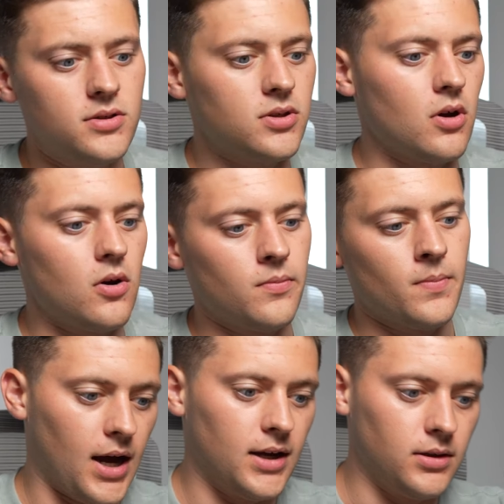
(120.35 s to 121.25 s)
So
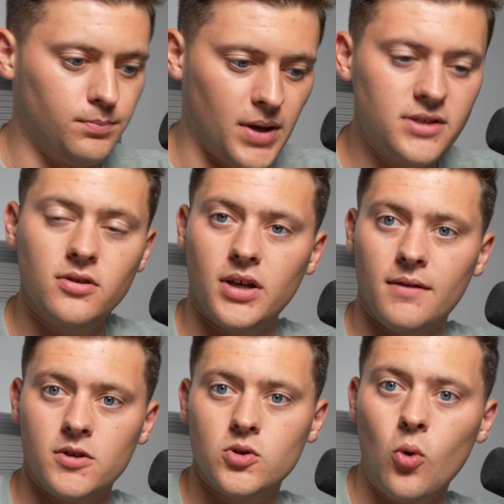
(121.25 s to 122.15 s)
I basically
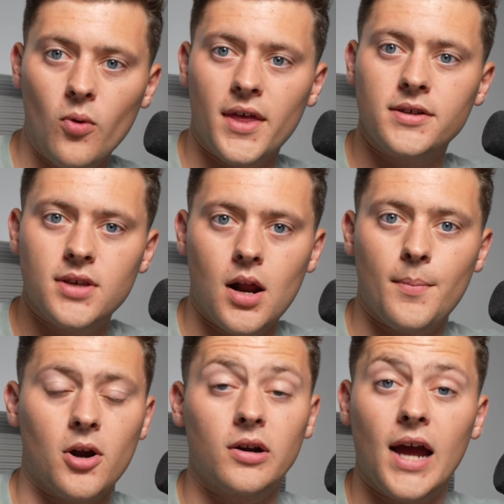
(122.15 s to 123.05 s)
have this cool thing set up
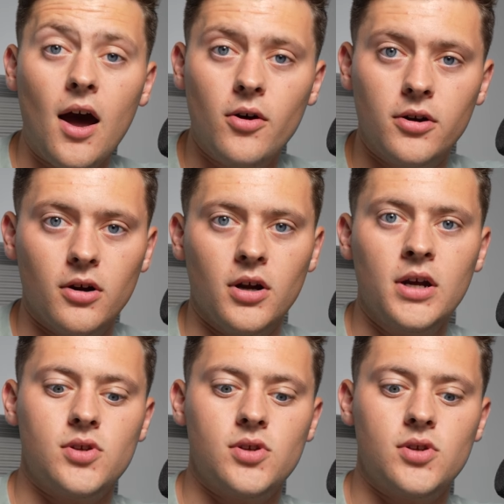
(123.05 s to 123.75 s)
on our calendar